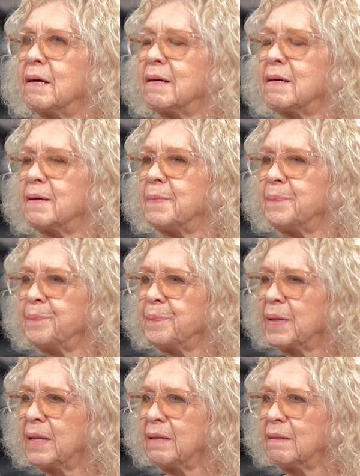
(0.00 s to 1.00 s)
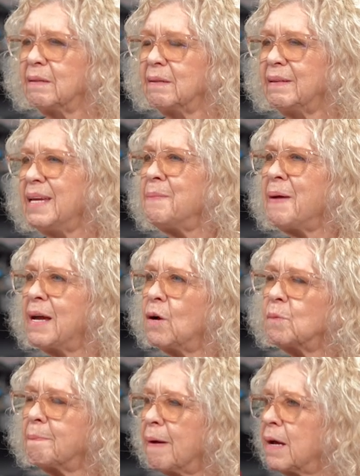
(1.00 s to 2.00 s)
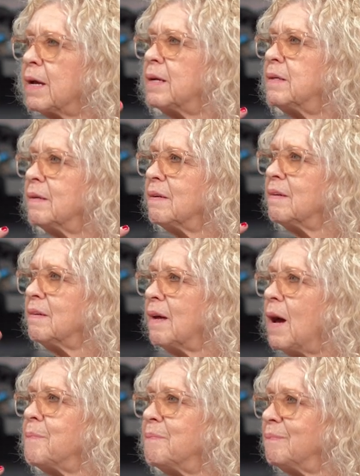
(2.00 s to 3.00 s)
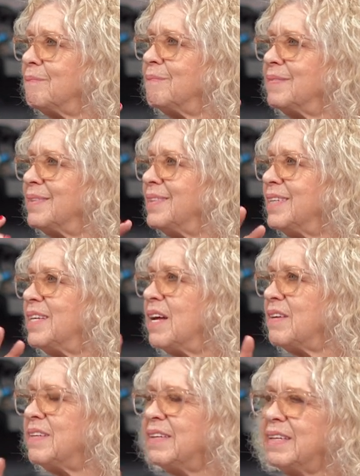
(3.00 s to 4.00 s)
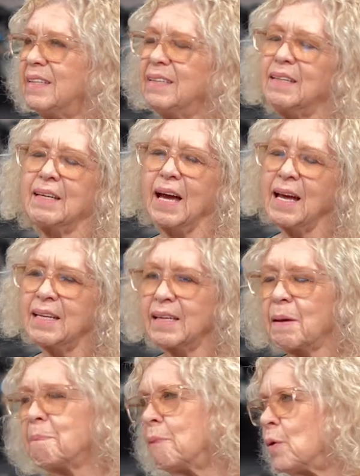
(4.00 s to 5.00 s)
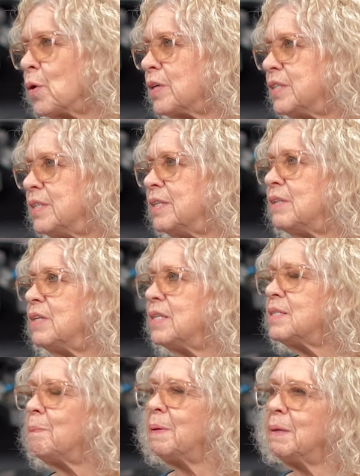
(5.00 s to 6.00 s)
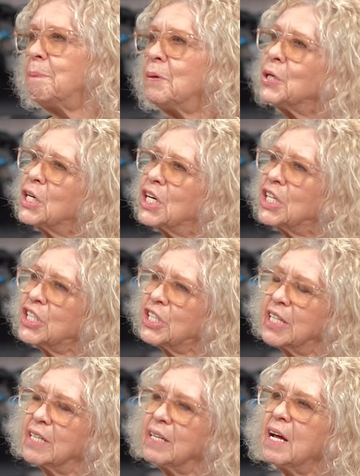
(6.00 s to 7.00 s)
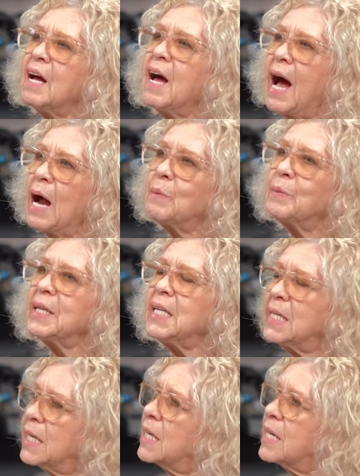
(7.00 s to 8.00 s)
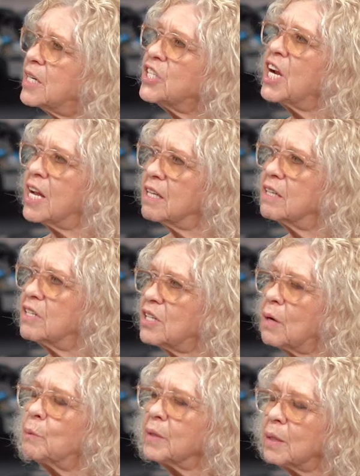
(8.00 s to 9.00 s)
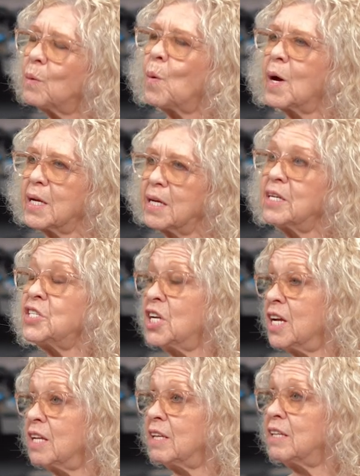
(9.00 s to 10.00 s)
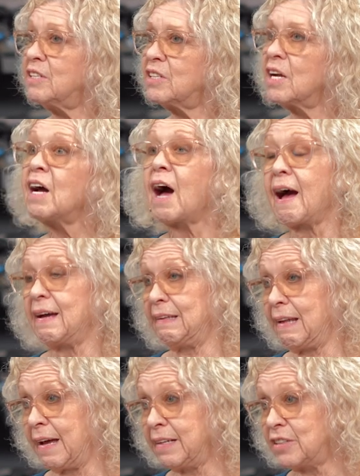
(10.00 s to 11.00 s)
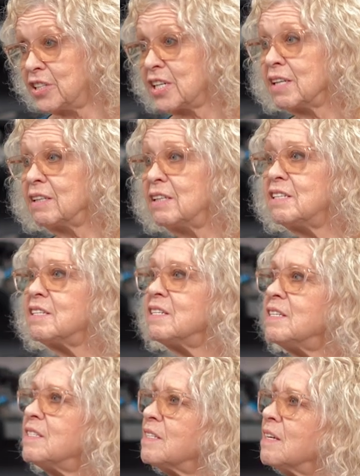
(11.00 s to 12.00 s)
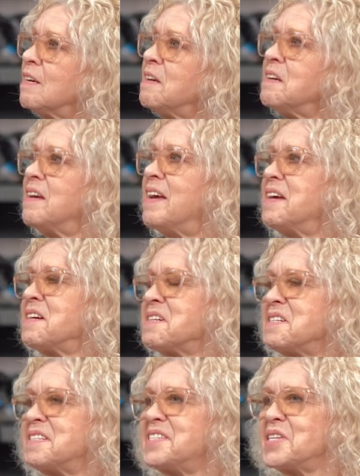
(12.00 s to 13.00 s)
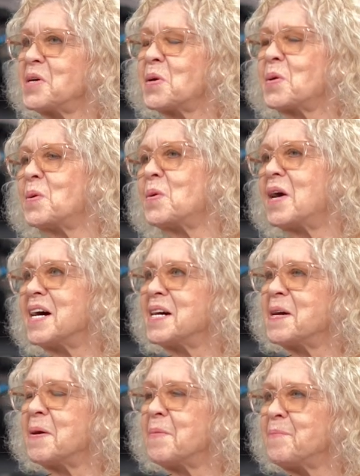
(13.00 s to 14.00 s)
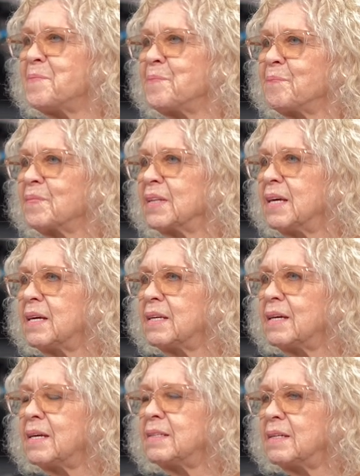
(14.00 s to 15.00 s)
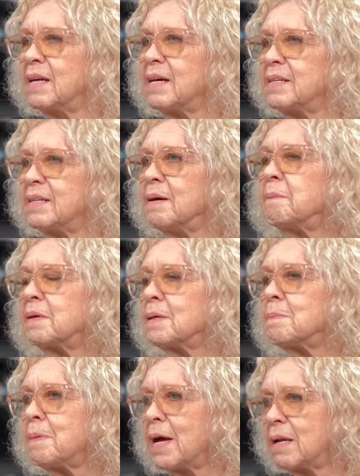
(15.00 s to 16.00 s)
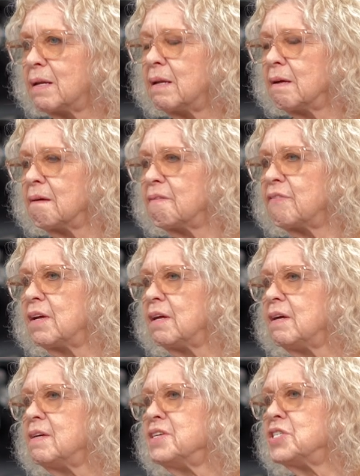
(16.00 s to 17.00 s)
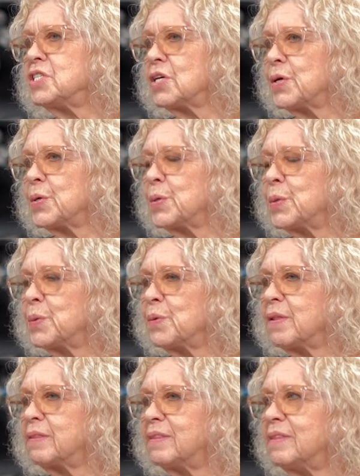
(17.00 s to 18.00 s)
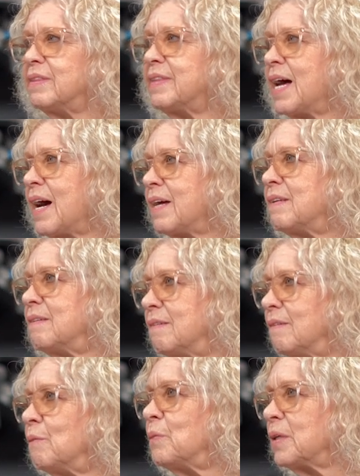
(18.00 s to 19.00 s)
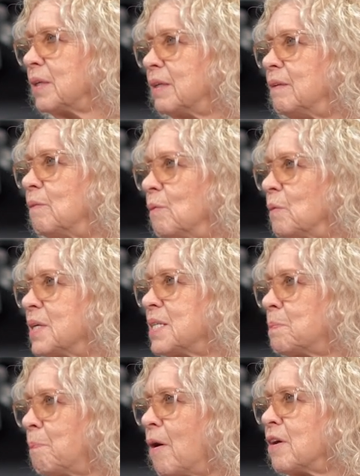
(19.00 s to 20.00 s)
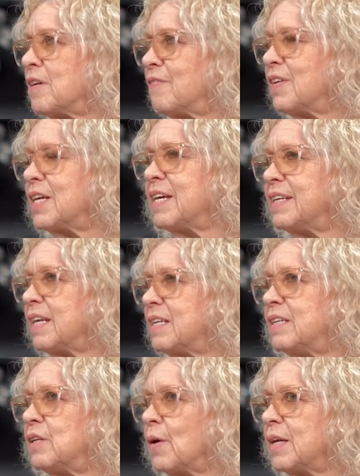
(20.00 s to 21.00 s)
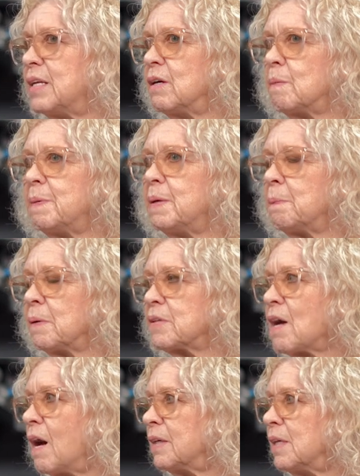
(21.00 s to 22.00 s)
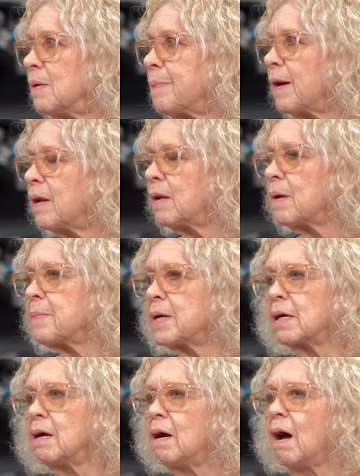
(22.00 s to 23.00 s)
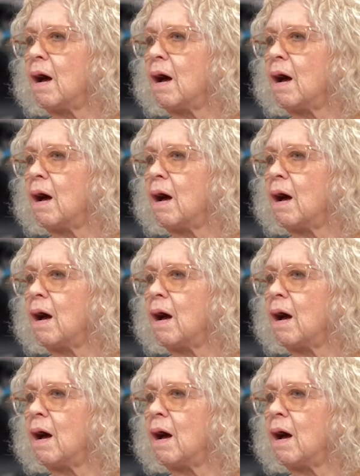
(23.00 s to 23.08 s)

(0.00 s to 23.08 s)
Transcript: um, in my own mind. I'm, you know, you kind of get bored, and you need to be pushed. And I really needed a challenge. I really wanted a challenge. I like challenges, and so um, and I, I am competitive, so that really was part of it. And you know, I'd hear people talking about it, and I'm like,